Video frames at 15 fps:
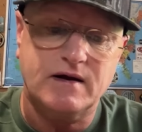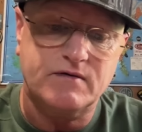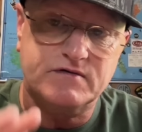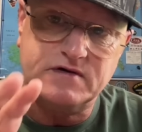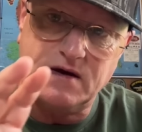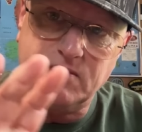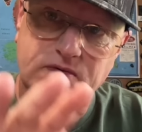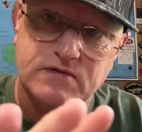I was
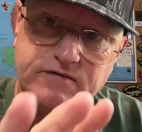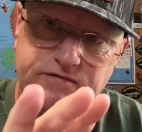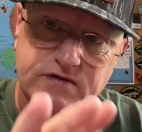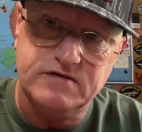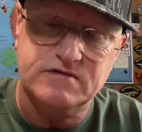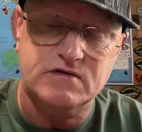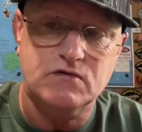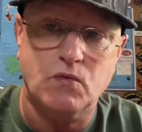able to
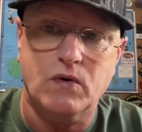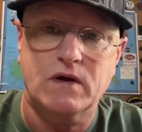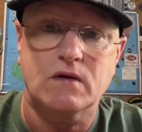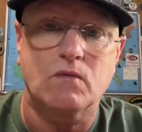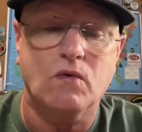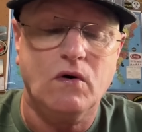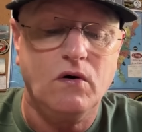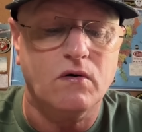visit the
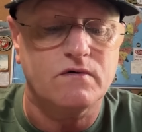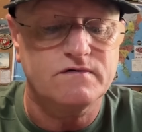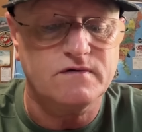Wailing Wall.